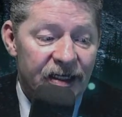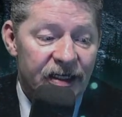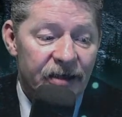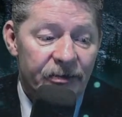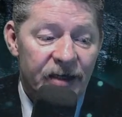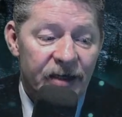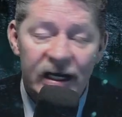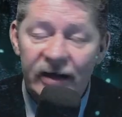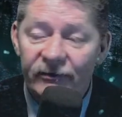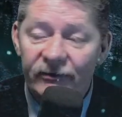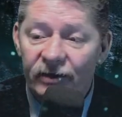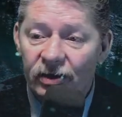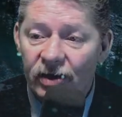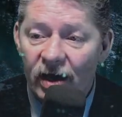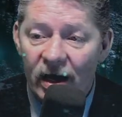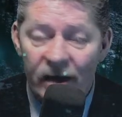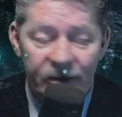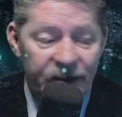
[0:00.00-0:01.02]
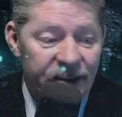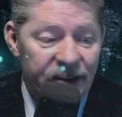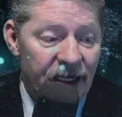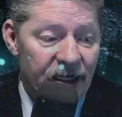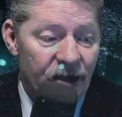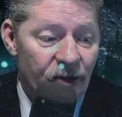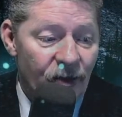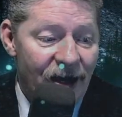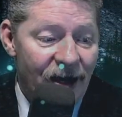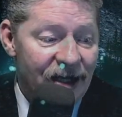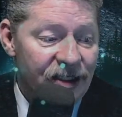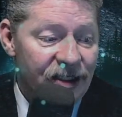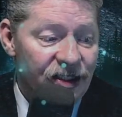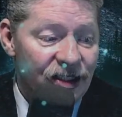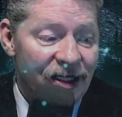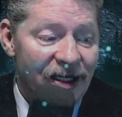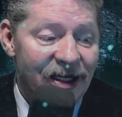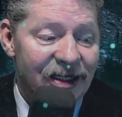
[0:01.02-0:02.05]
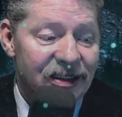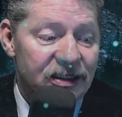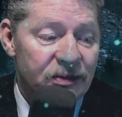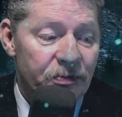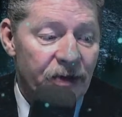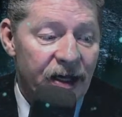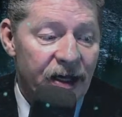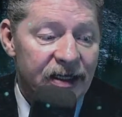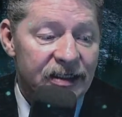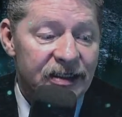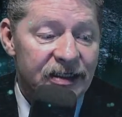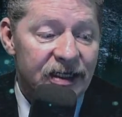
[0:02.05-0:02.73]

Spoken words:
The medieval commentator Rashi explains